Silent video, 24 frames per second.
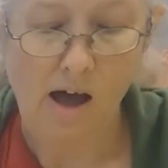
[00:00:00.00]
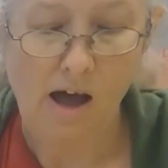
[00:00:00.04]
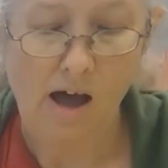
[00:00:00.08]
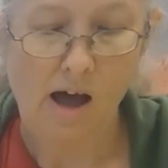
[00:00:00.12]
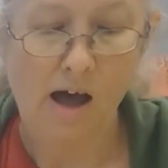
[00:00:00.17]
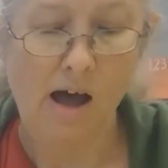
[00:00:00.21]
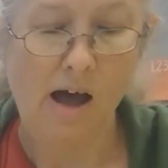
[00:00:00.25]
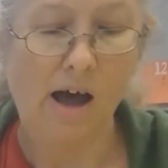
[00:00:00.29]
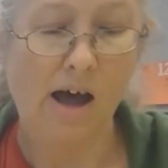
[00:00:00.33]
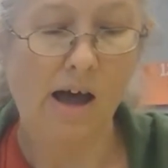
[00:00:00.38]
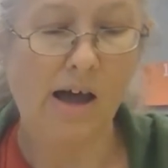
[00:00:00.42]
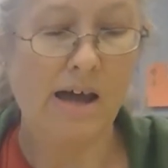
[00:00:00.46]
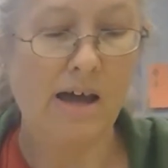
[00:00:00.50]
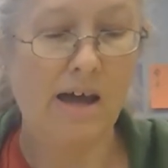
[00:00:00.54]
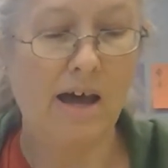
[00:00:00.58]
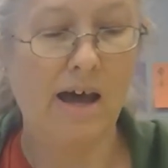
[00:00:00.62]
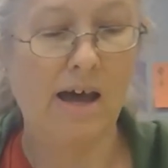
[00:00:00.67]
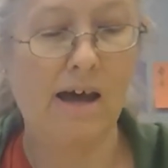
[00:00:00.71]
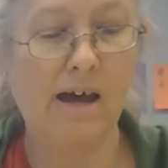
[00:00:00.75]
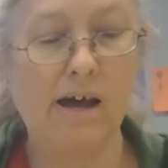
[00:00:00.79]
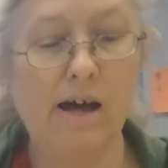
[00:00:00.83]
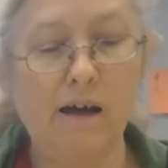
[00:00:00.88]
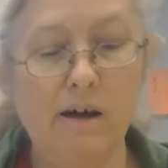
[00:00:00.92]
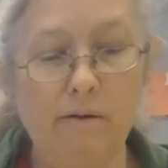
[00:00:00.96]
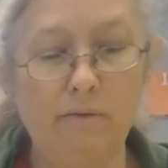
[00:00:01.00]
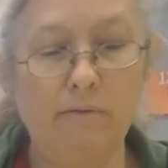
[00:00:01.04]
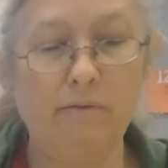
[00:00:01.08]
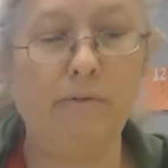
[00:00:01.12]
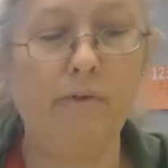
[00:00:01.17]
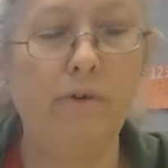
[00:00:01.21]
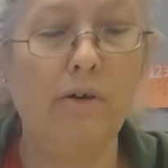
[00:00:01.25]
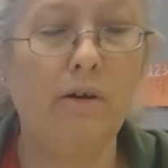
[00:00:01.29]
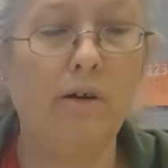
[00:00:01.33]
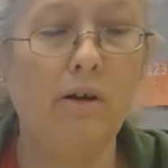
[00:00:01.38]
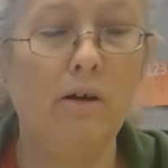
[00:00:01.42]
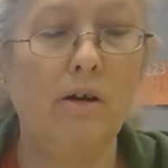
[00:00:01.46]
I have
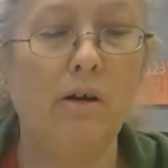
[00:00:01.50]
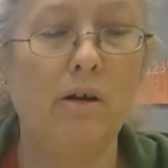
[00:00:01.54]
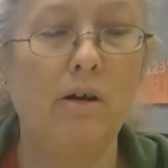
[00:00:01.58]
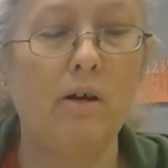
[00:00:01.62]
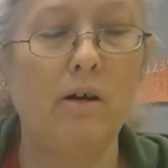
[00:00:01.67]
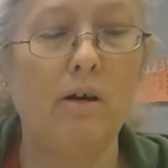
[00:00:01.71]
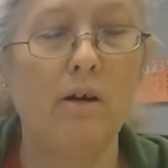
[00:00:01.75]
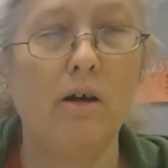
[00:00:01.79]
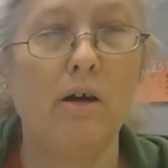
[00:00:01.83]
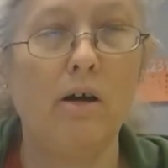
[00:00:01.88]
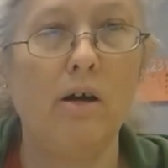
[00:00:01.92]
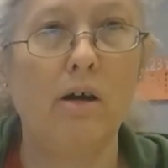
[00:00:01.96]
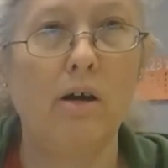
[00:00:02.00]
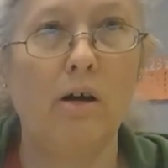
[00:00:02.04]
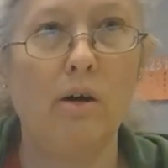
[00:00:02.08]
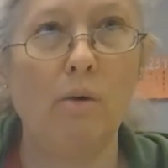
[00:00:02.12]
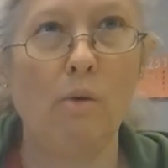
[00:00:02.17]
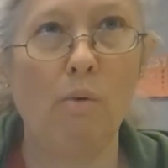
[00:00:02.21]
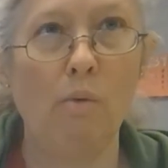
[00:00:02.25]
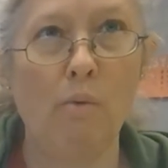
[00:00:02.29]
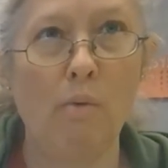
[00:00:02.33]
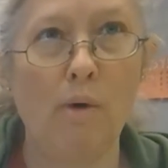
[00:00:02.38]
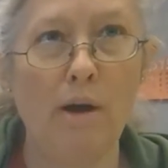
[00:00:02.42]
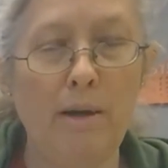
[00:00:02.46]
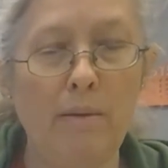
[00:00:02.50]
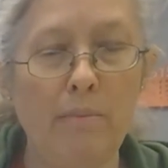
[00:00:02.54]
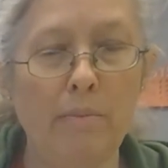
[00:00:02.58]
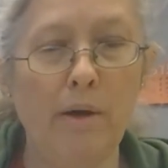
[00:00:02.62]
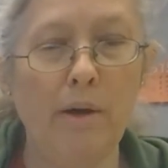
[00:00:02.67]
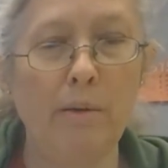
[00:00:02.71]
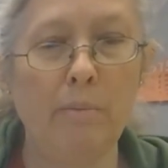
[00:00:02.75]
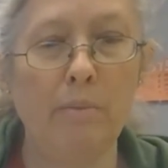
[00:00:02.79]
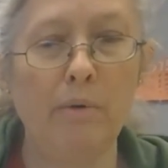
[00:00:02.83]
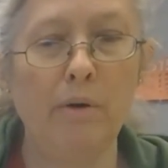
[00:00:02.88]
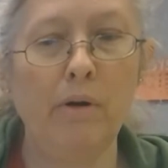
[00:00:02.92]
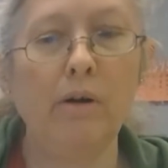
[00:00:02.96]
white
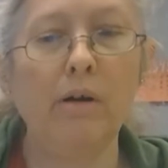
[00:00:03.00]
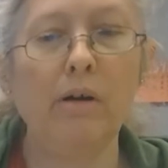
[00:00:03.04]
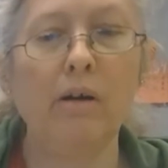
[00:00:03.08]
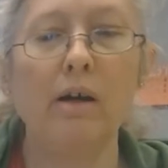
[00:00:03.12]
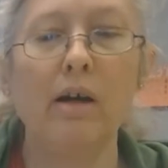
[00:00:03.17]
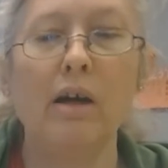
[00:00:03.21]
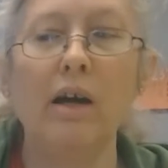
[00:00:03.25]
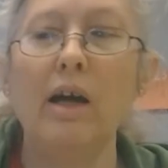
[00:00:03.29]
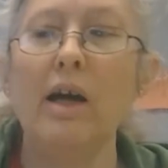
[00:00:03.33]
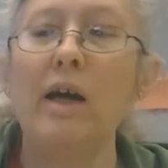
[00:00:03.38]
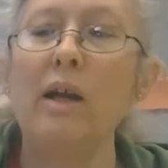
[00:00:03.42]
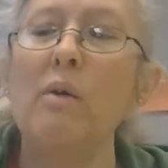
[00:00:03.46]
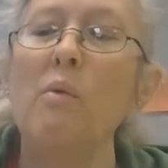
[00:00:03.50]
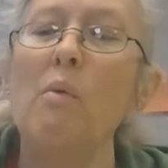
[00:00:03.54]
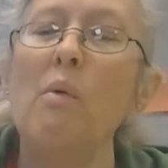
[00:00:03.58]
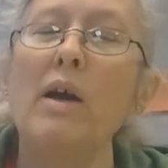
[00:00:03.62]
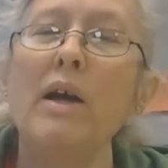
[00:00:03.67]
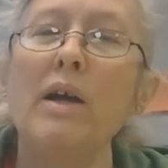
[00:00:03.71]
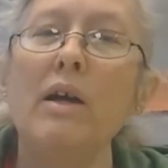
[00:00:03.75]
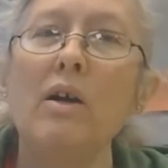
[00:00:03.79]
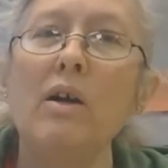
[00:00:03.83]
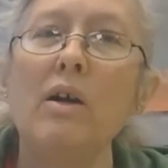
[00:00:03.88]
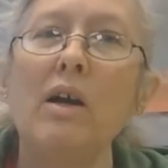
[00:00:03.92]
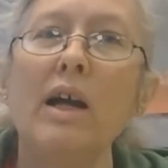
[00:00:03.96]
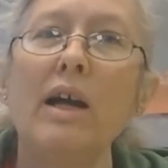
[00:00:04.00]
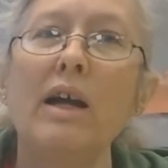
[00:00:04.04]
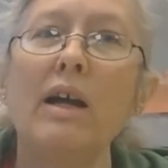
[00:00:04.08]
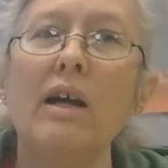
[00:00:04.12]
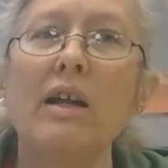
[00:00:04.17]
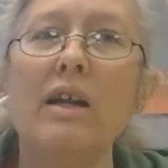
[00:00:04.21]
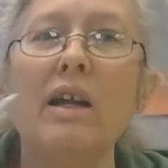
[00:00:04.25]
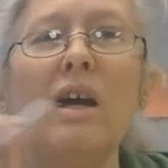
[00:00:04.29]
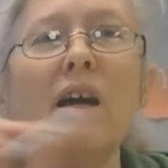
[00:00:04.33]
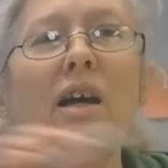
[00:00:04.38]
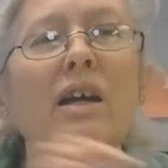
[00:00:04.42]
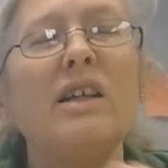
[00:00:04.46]
paper and a white crayon.
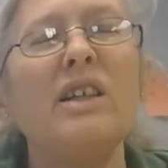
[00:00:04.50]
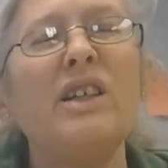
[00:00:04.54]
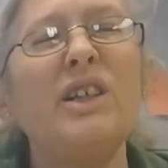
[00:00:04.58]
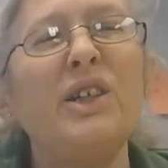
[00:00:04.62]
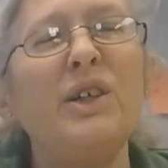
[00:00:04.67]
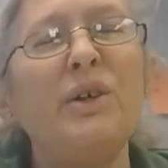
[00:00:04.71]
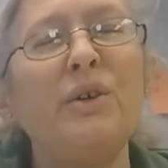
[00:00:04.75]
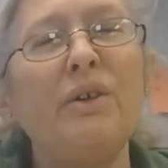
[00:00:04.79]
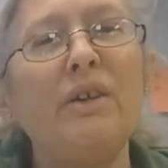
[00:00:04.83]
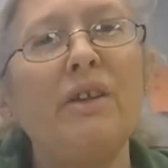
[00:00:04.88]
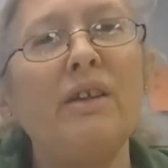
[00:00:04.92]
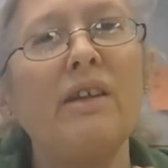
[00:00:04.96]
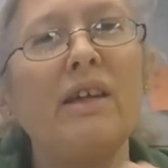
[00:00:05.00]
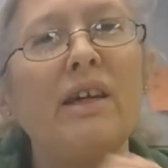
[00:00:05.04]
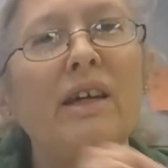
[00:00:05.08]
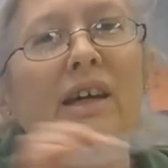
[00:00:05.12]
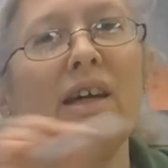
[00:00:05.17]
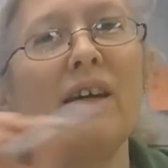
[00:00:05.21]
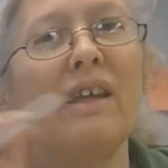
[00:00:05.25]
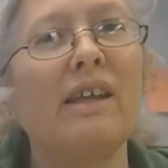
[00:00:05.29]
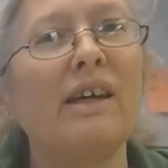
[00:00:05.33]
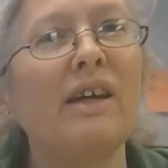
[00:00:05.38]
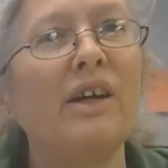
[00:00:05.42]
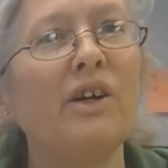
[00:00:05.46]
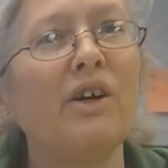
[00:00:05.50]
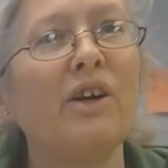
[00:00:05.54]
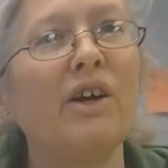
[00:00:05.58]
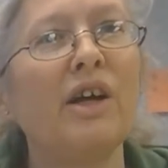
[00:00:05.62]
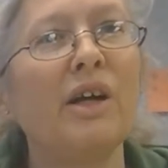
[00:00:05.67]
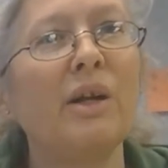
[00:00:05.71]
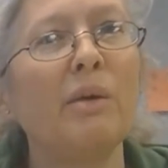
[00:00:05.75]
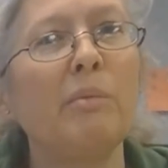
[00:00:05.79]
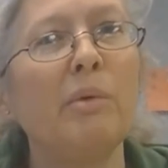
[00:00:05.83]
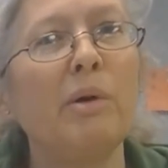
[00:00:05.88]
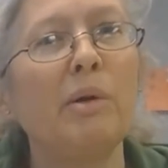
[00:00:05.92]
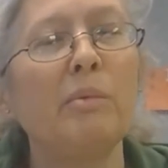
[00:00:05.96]
Do you think that you're going
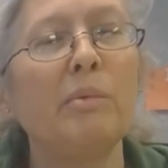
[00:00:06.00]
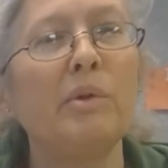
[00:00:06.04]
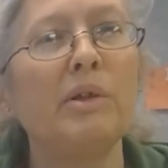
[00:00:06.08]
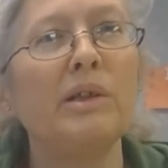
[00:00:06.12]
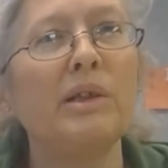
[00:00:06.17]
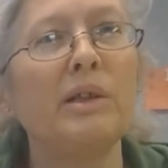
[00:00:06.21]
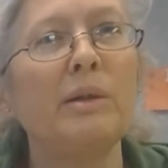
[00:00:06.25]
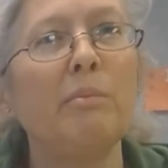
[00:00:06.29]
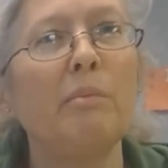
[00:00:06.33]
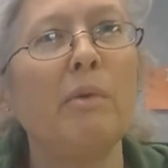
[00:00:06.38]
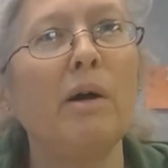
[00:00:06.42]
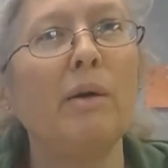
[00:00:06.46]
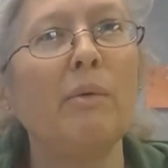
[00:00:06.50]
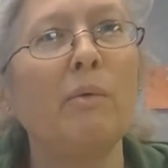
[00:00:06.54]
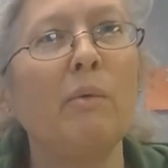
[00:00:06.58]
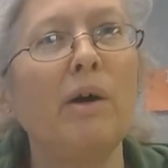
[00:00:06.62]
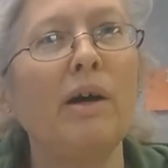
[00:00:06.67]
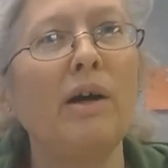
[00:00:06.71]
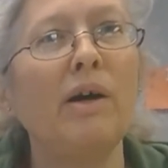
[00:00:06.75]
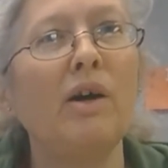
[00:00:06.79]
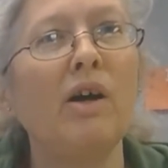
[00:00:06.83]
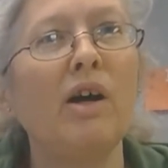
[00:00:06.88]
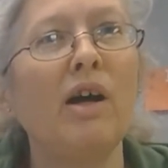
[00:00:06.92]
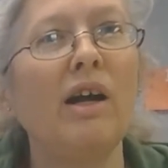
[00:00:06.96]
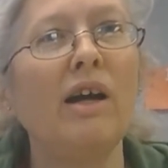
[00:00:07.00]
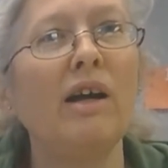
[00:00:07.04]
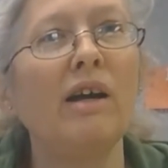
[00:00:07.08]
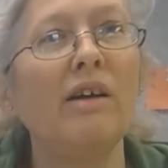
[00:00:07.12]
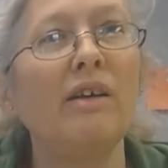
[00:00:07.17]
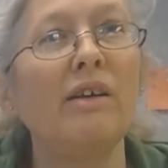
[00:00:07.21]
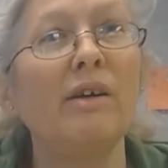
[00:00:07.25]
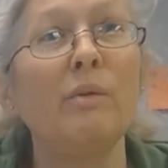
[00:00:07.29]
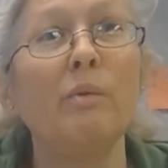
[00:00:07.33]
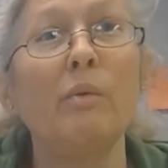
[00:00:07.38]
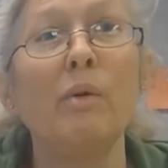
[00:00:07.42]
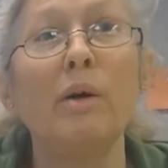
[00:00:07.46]
to be able to see my white crayon
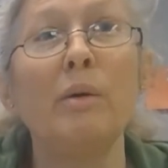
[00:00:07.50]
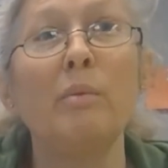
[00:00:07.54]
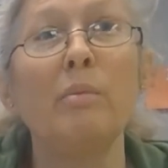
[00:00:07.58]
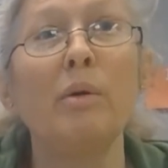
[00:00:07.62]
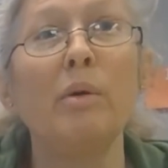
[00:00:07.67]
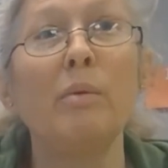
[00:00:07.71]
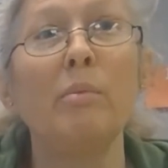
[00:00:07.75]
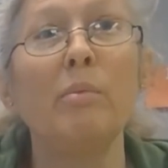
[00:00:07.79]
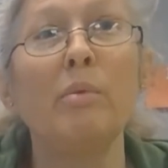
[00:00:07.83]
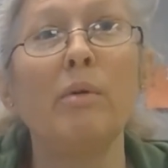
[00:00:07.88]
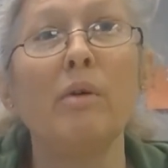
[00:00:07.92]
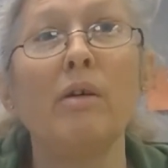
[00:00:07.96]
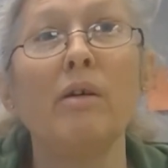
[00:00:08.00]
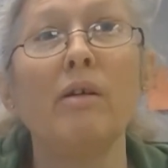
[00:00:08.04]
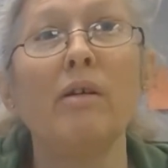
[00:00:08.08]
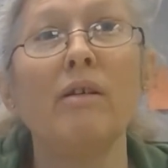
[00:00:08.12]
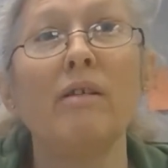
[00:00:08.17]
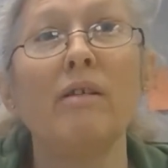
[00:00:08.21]
on white paper?